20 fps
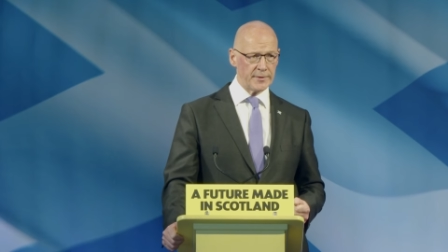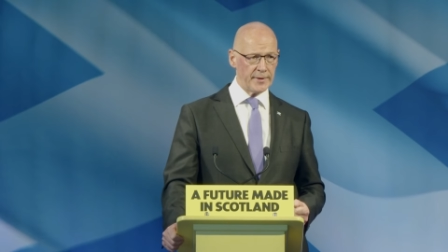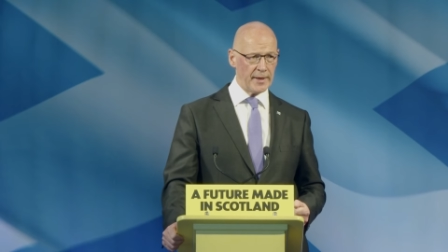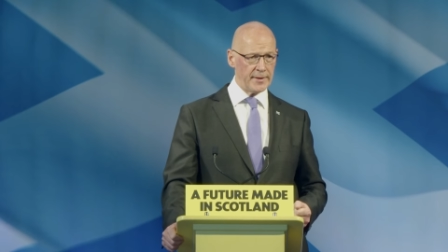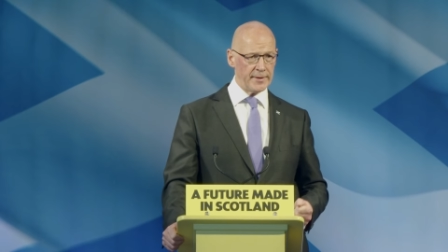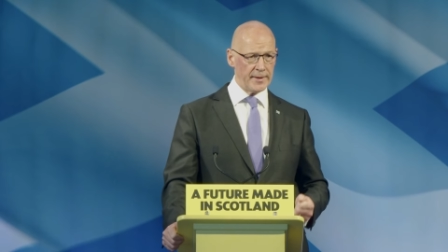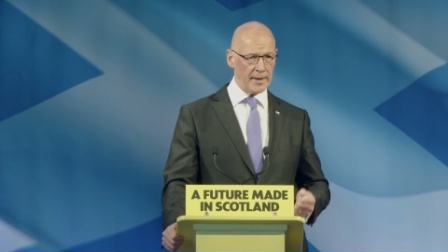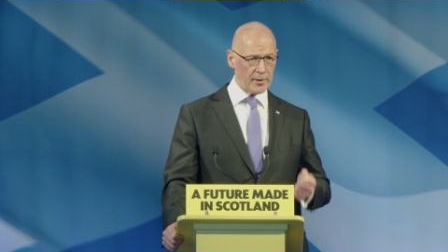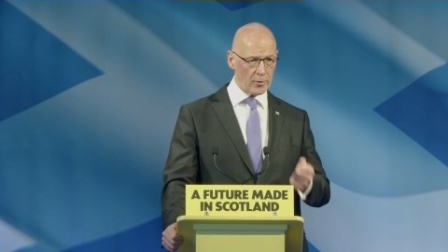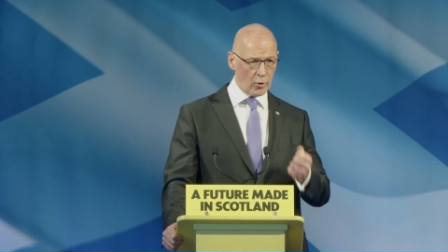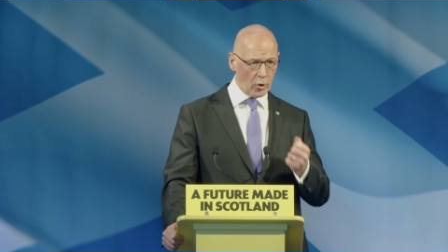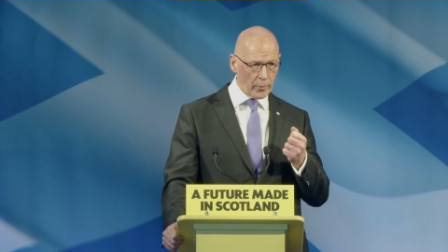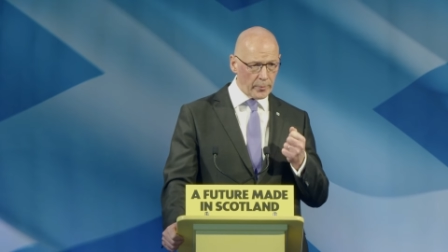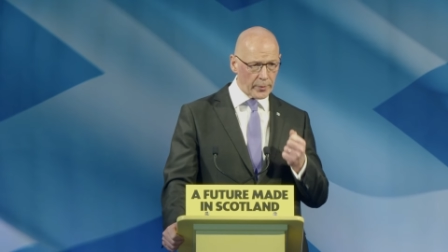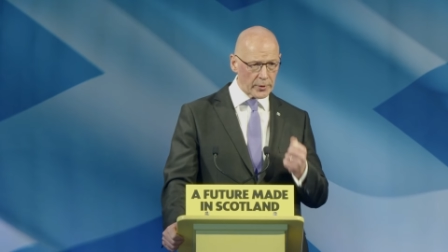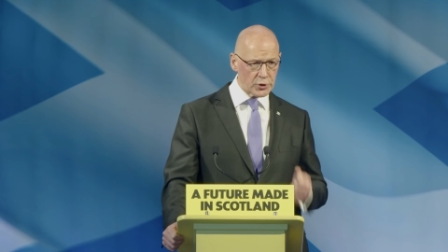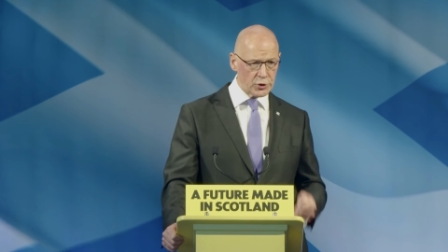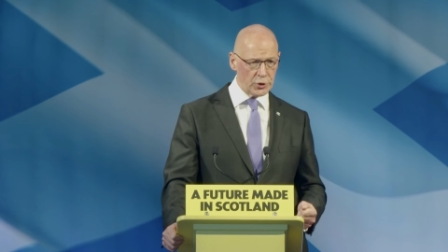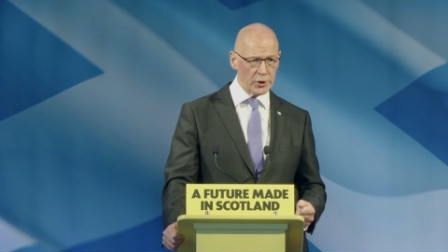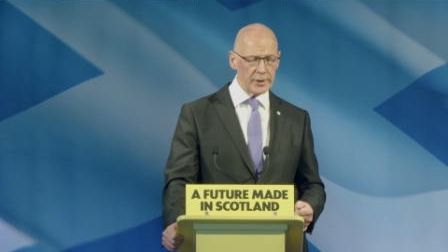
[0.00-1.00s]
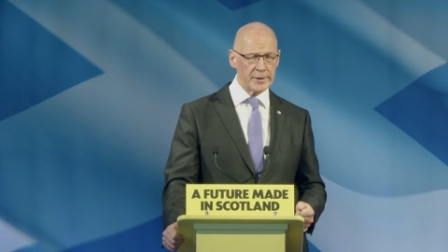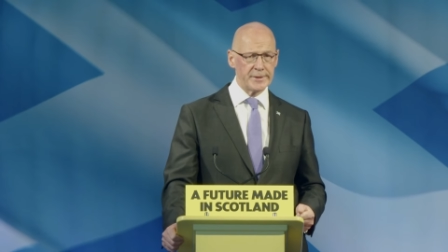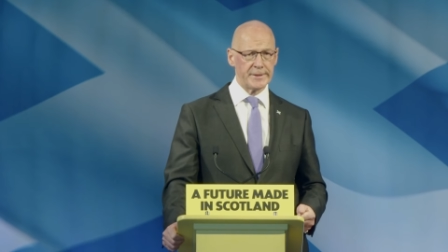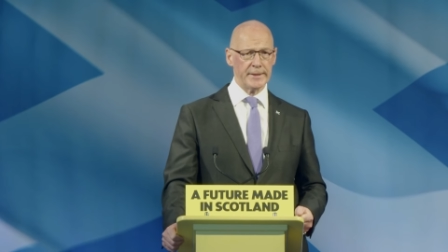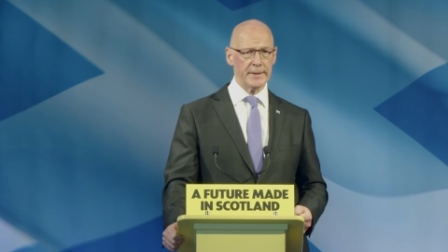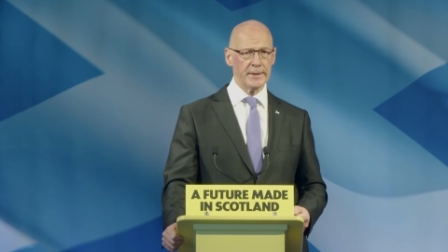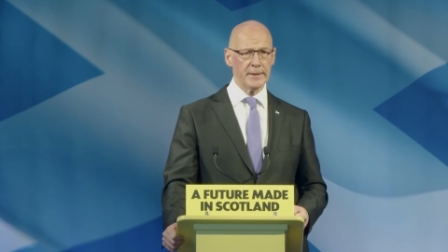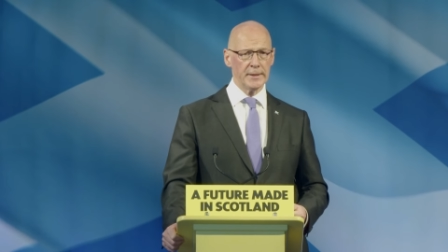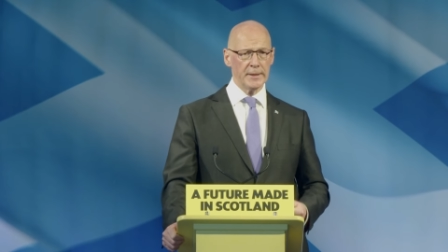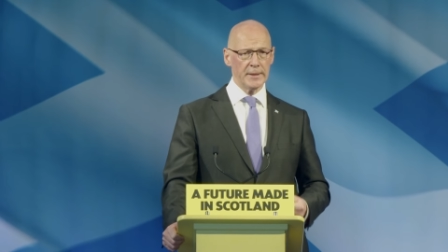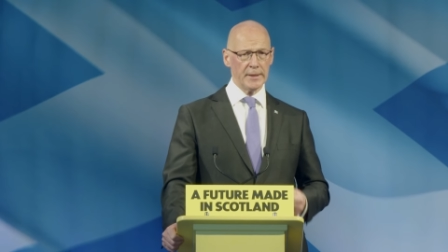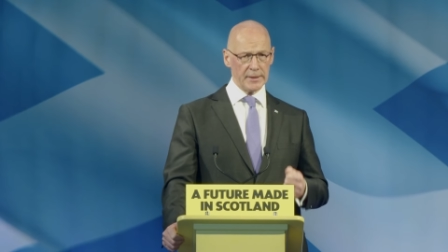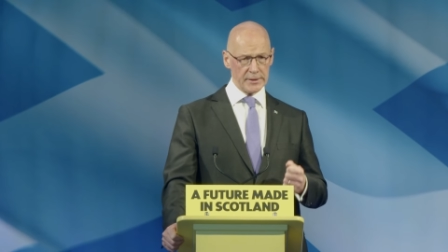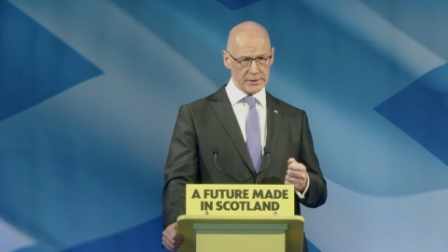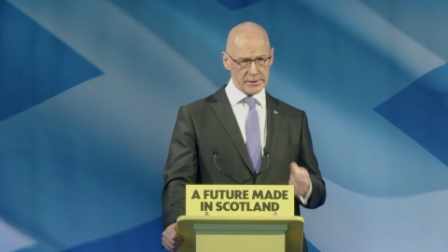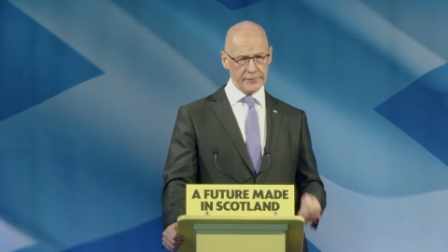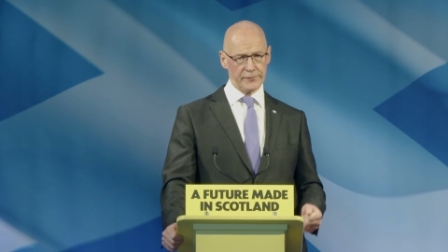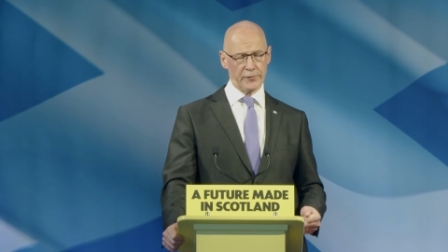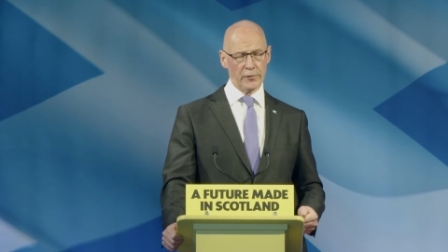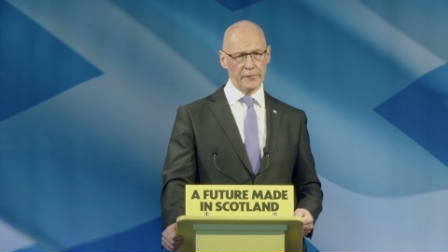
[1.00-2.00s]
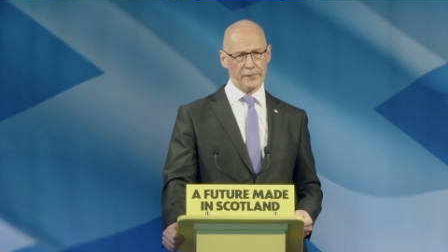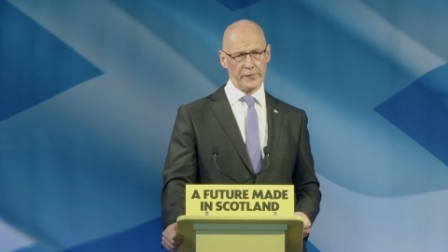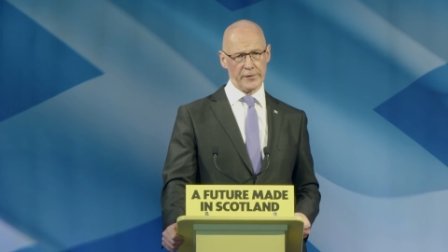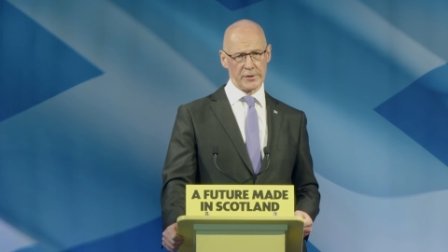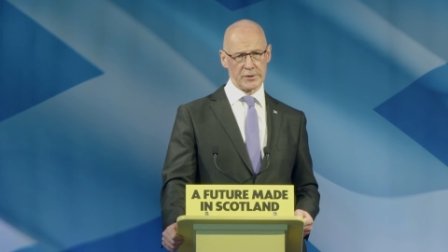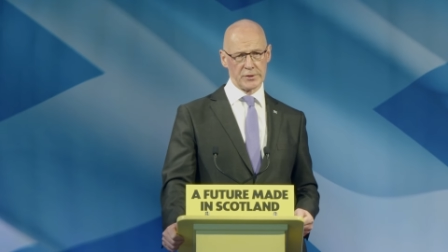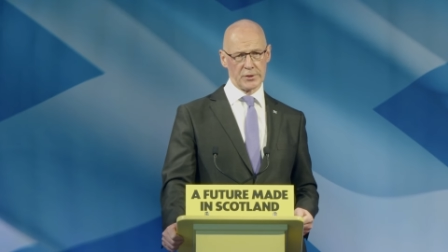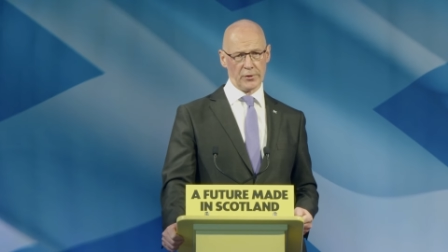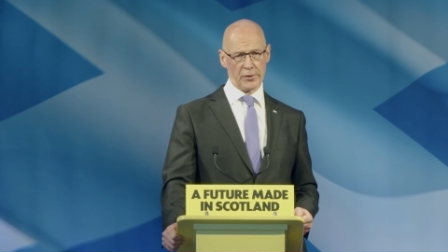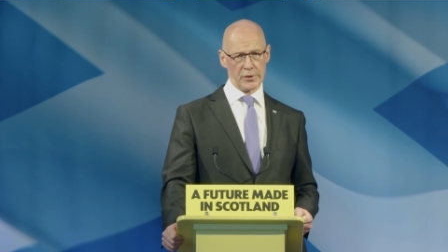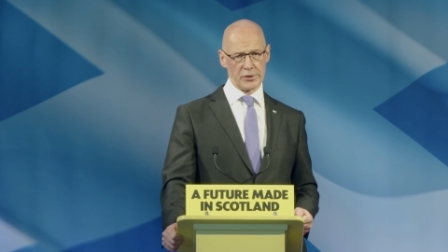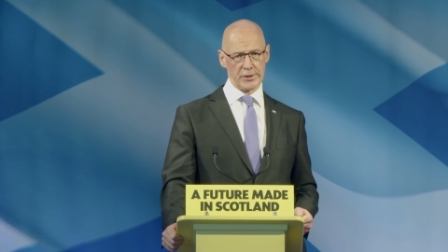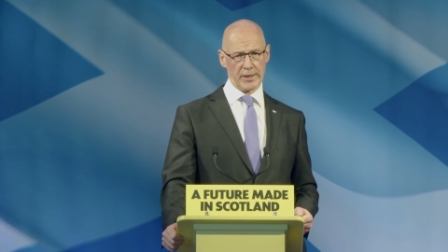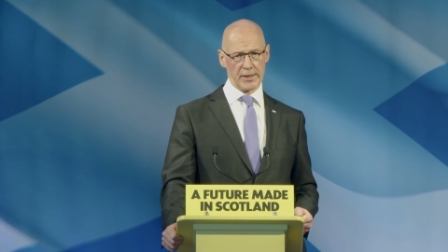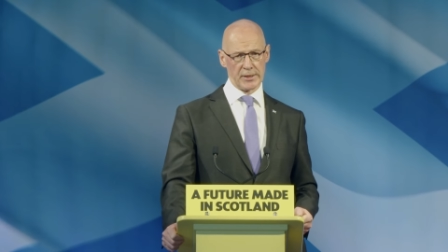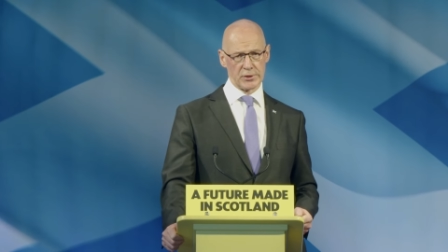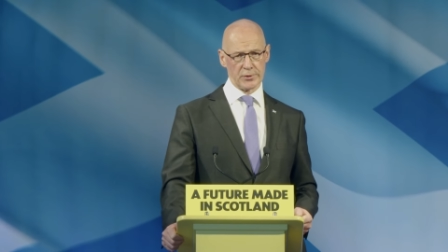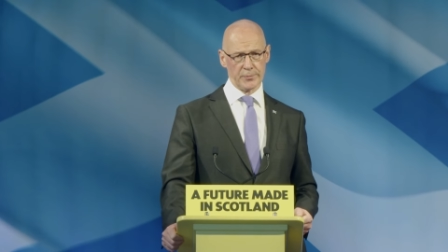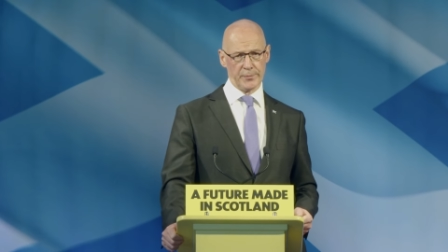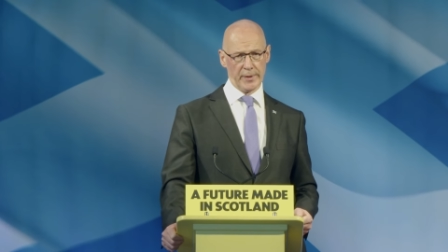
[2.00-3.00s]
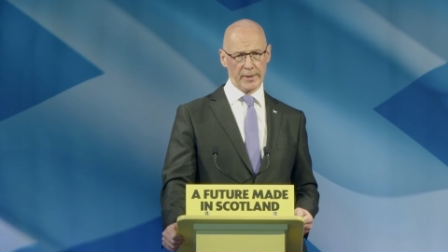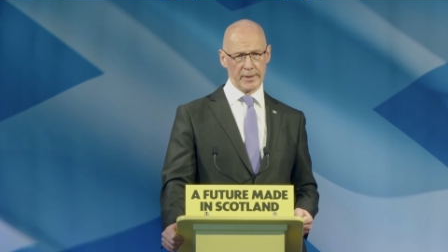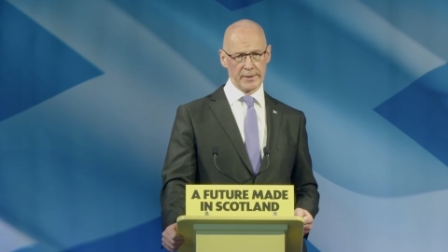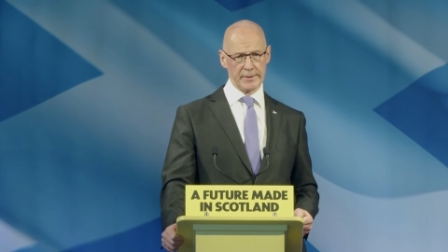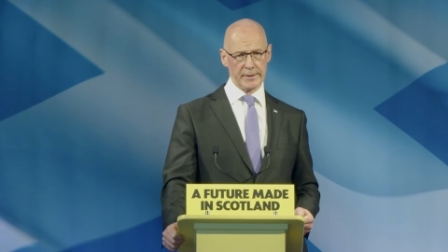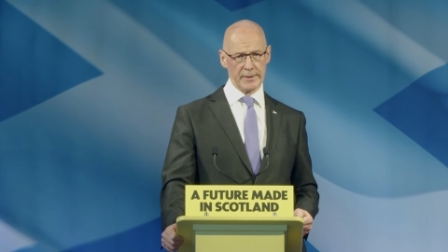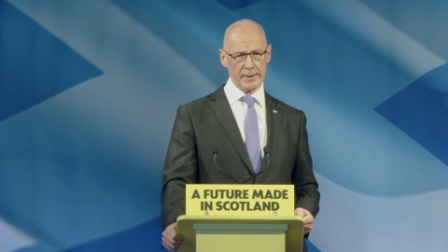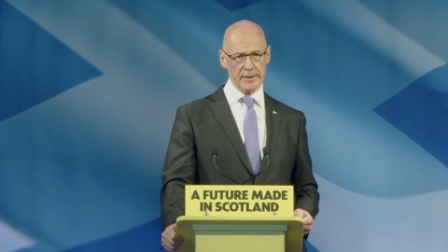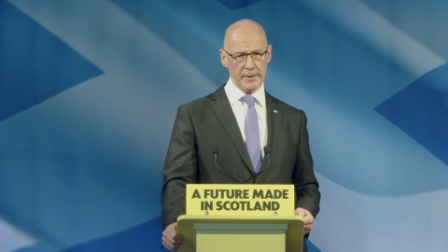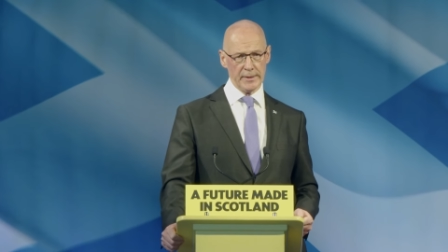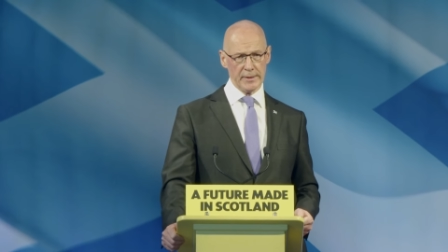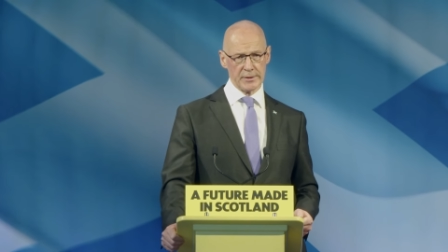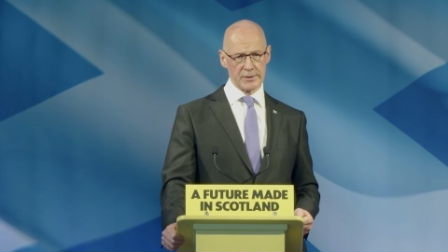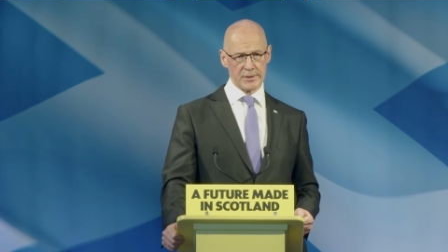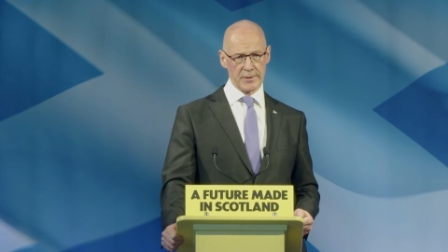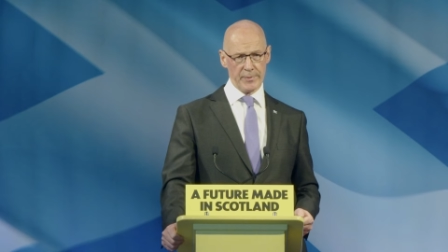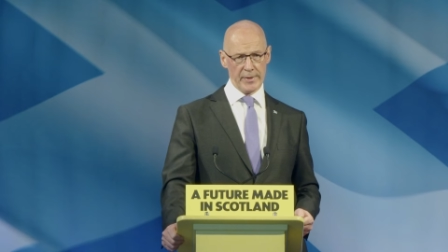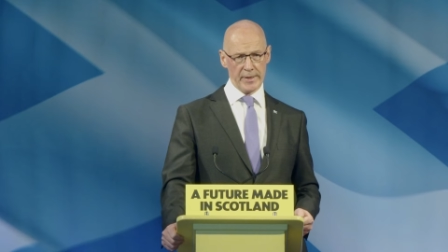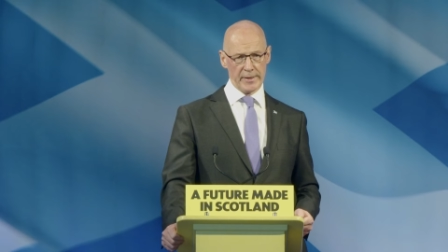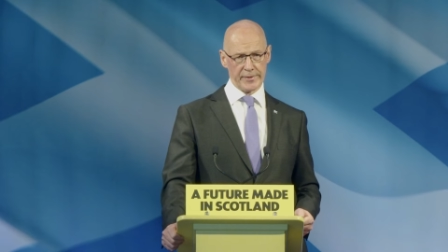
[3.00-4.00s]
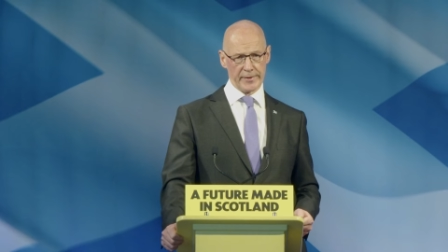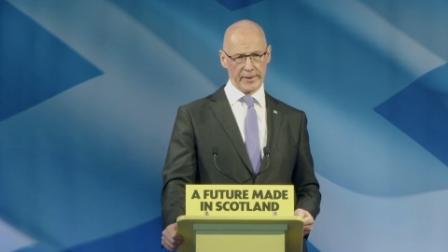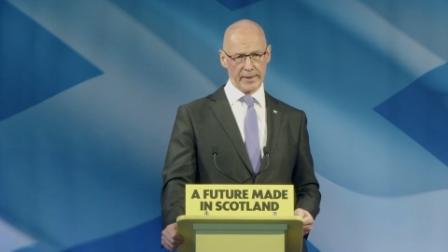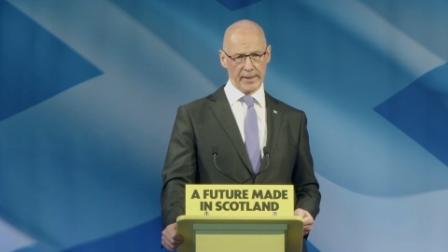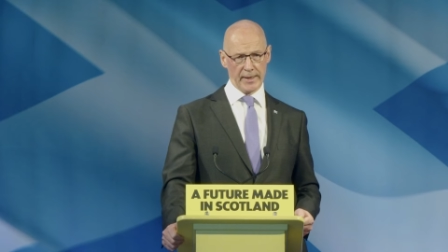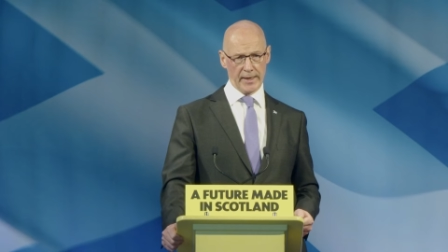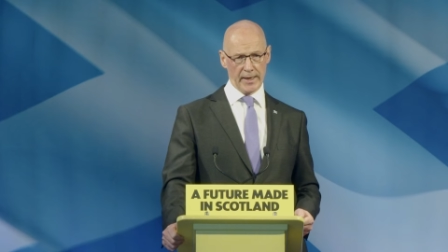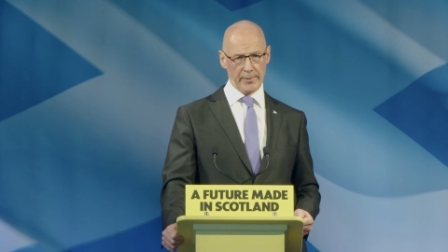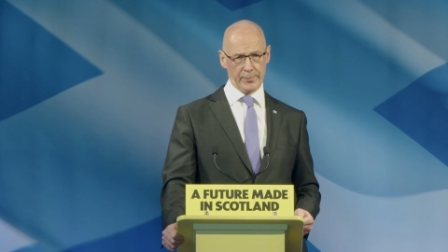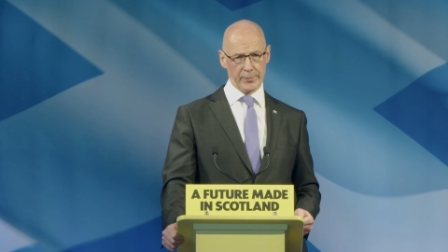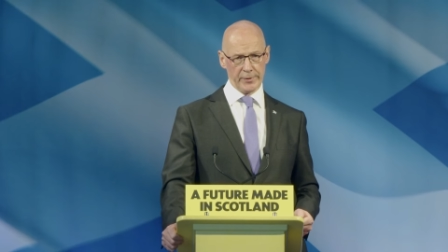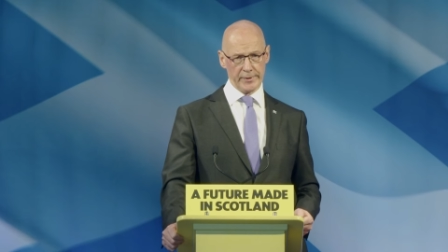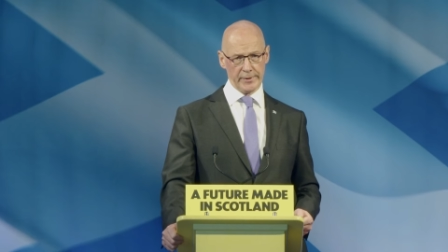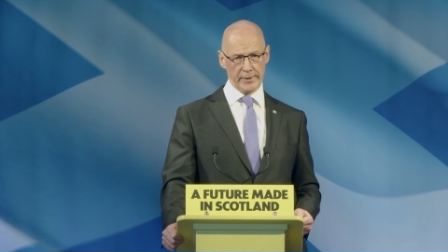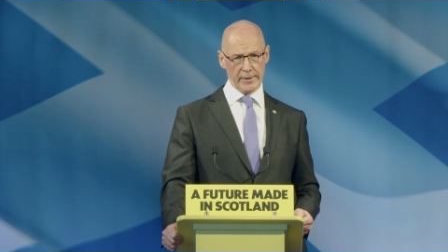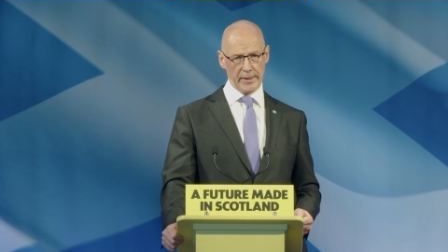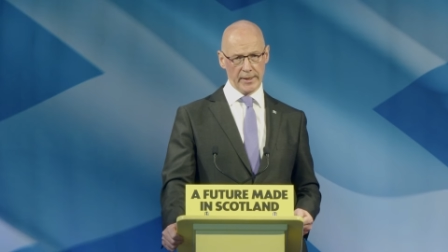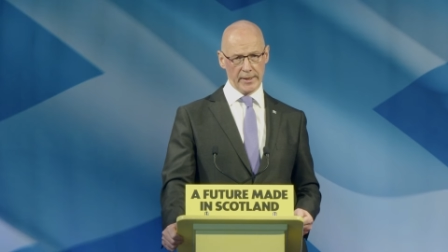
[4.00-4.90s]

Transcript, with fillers: then their opportunity is to vote for the Scottish National Party to make that happen.